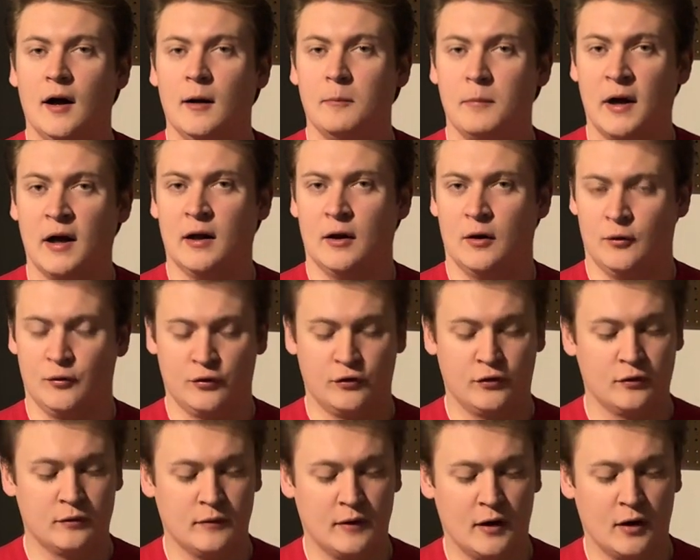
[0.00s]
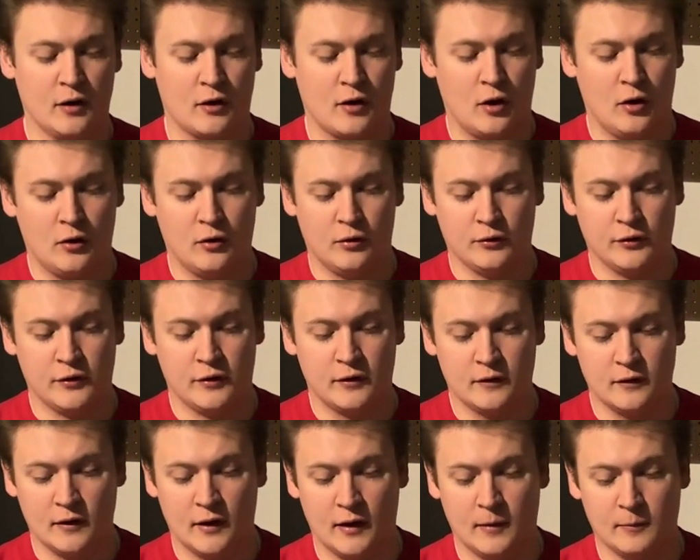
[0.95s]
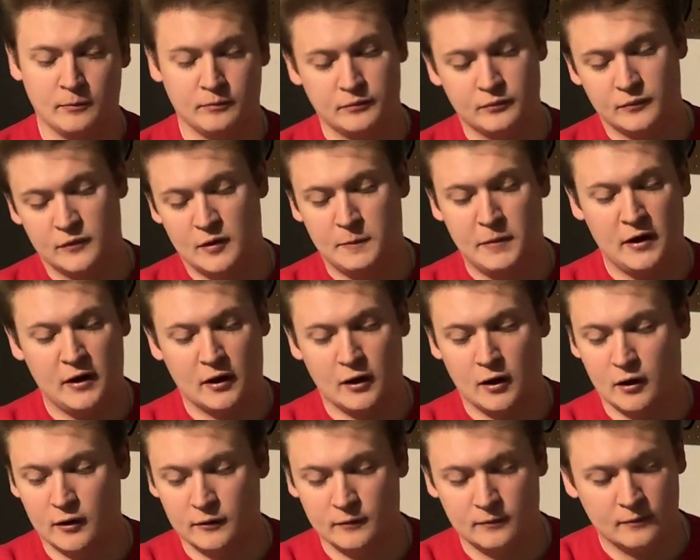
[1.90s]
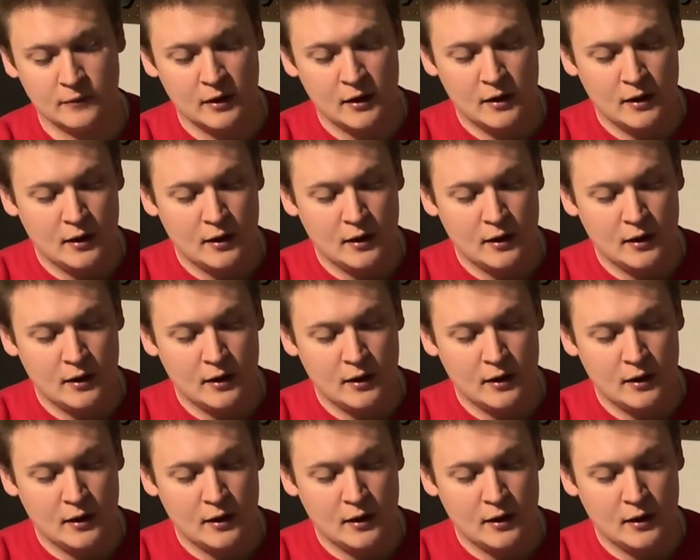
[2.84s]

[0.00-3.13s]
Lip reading: bellows. They are called, depending on